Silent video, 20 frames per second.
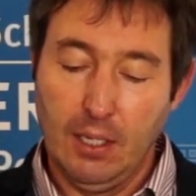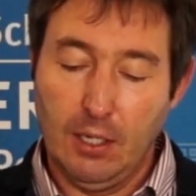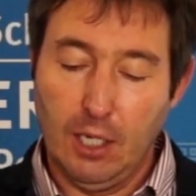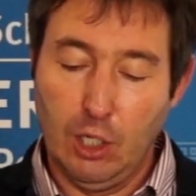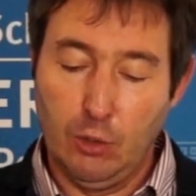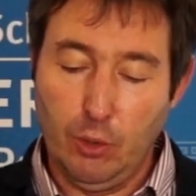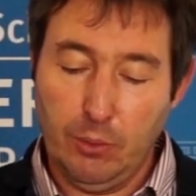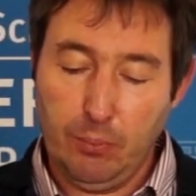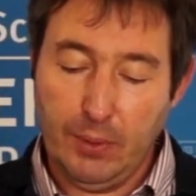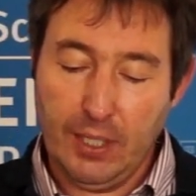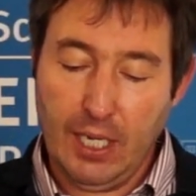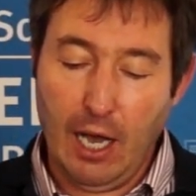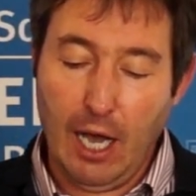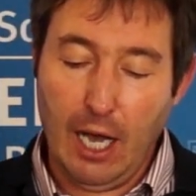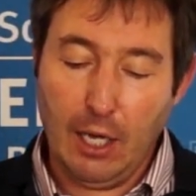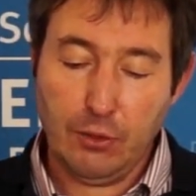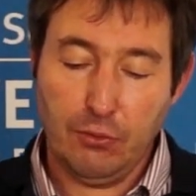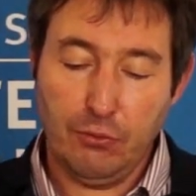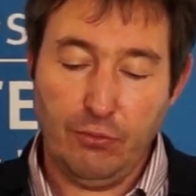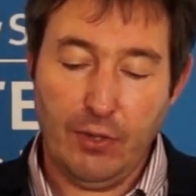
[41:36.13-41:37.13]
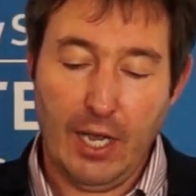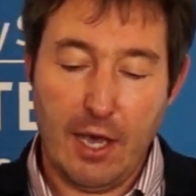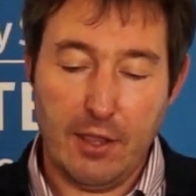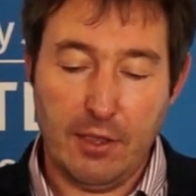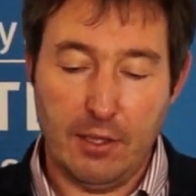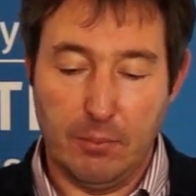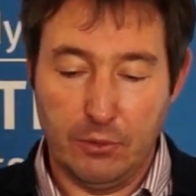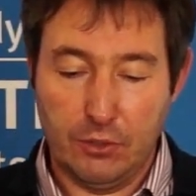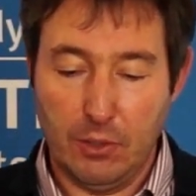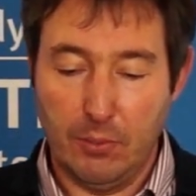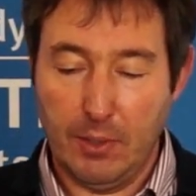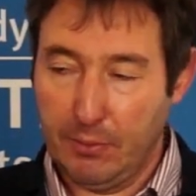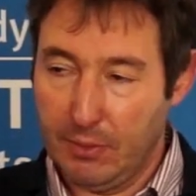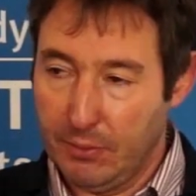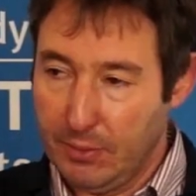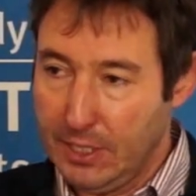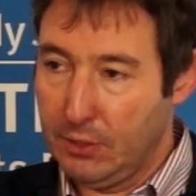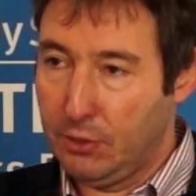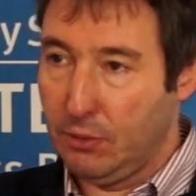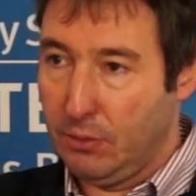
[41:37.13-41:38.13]
It would be hard to fathom, so
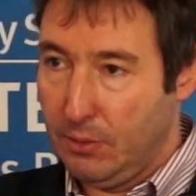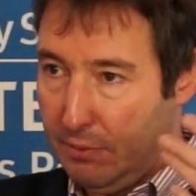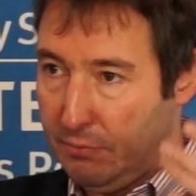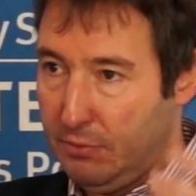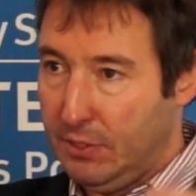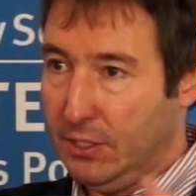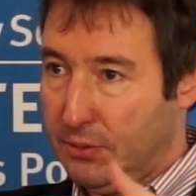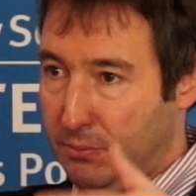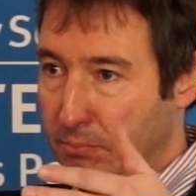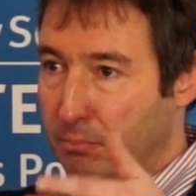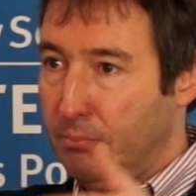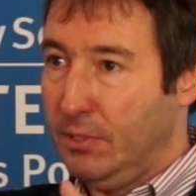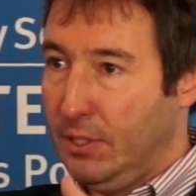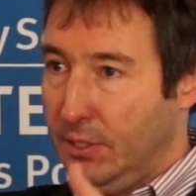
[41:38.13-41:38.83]
maybe we need to have these